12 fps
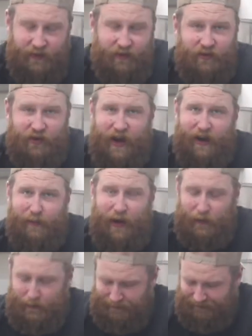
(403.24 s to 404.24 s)
Check them
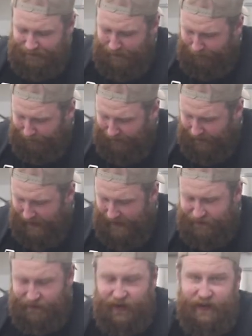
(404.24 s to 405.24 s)
out. That
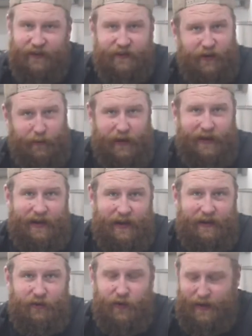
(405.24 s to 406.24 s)
is good. There's a little bit of
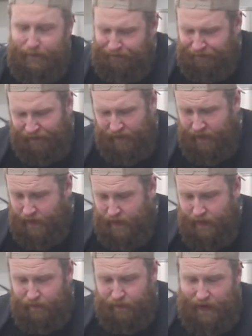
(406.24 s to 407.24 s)
kick to it.
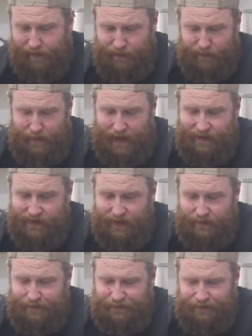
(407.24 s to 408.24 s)
Flavor's
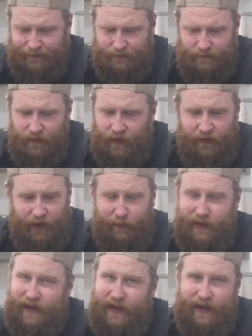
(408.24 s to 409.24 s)
amazing. A little
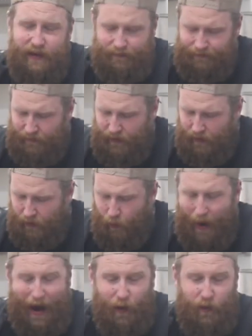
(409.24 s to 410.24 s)
bit of heat.
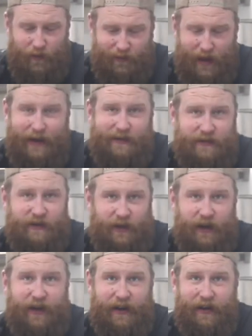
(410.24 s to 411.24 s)
Wow, that is good.